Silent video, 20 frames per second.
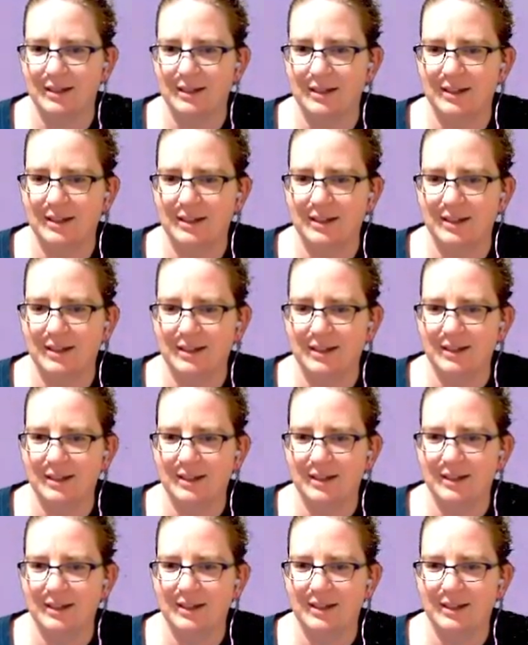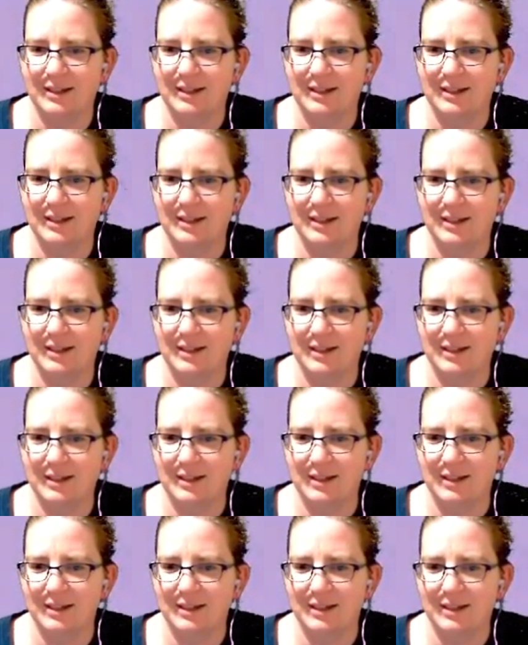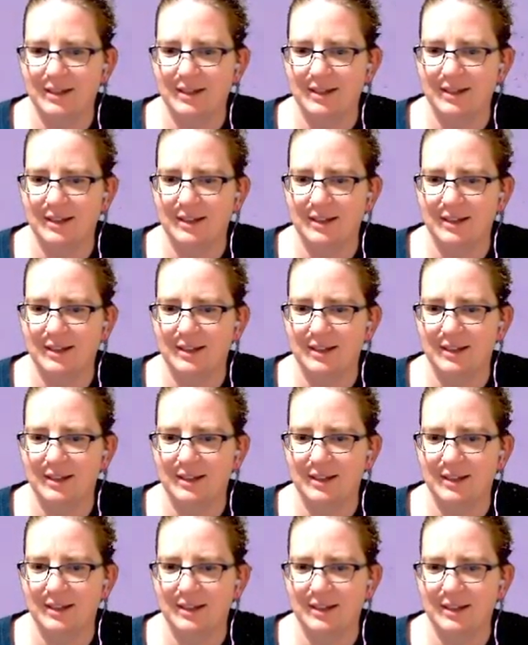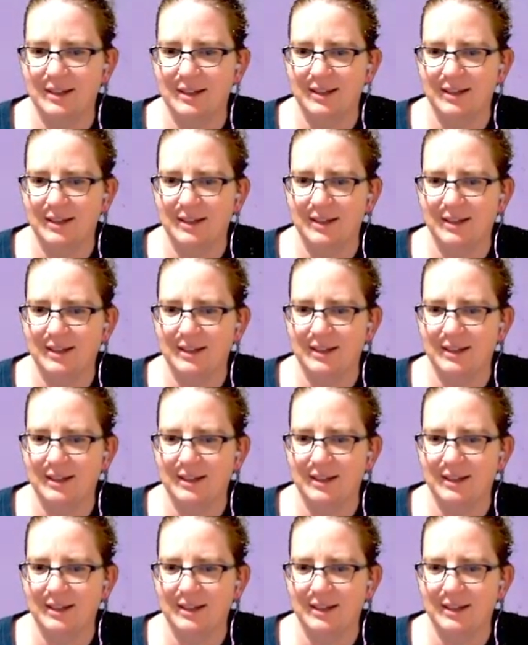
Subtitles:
Nothing is said.